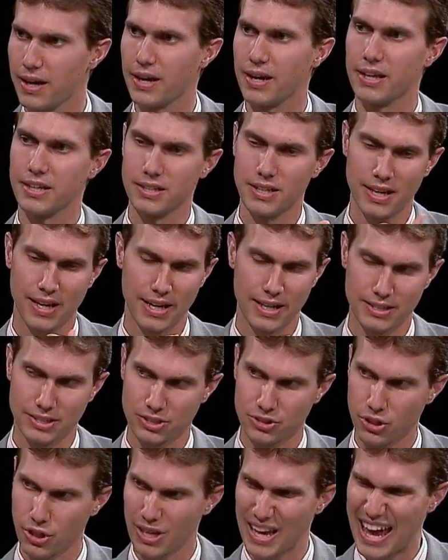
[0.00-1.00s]
and
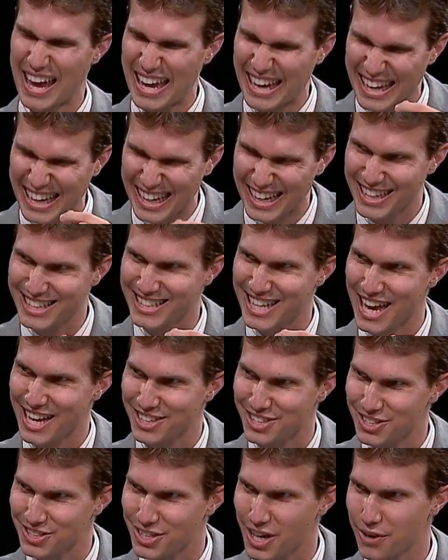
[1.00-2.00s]
it is
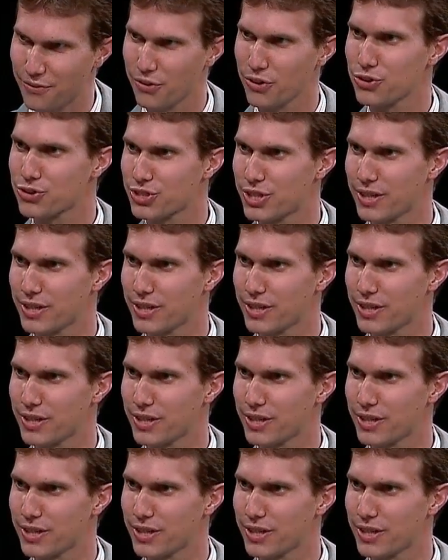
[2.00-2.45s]
as diverse